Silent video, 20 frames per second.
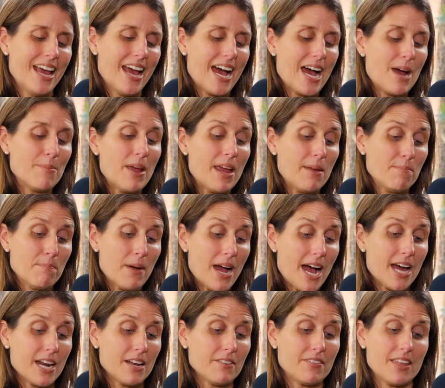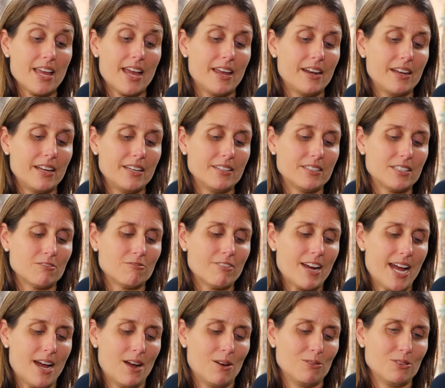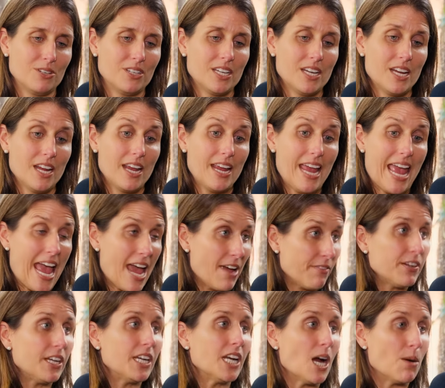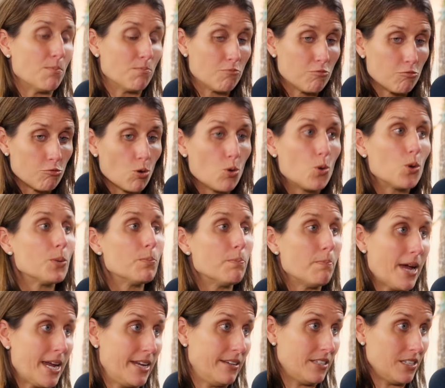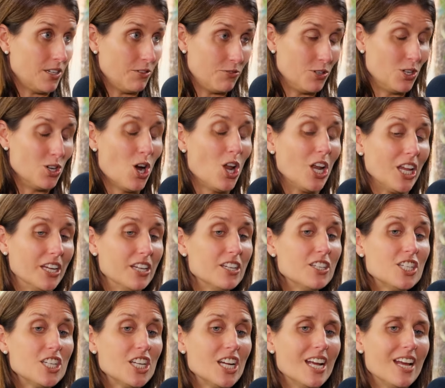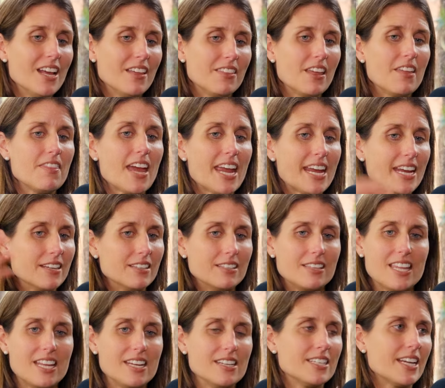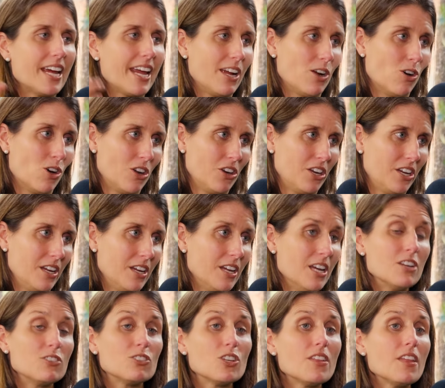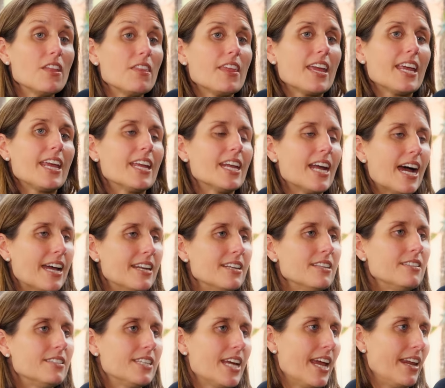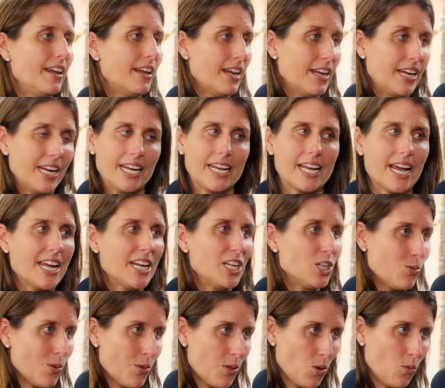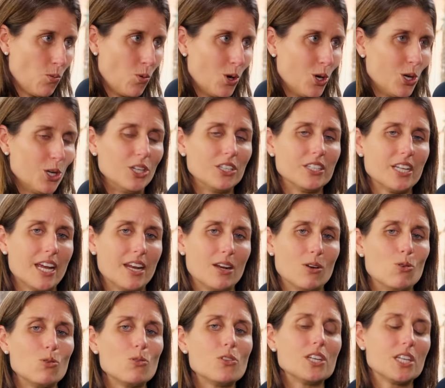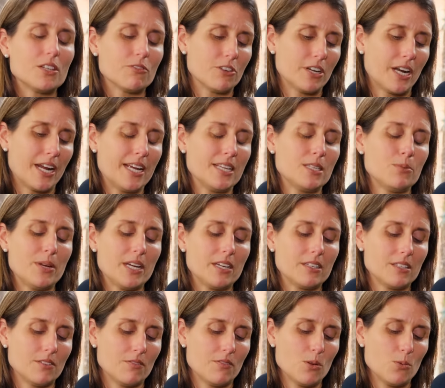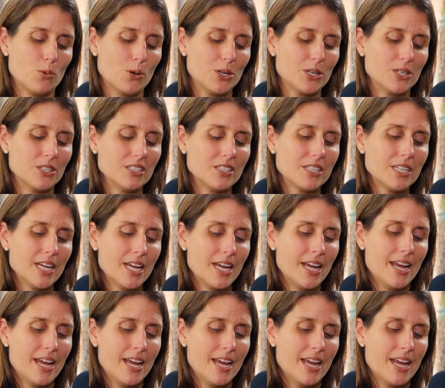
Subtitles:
And part of that is around having a broad base of knowledge that they can then take on so that they can understand and engage with the world and all the different aspects of the world.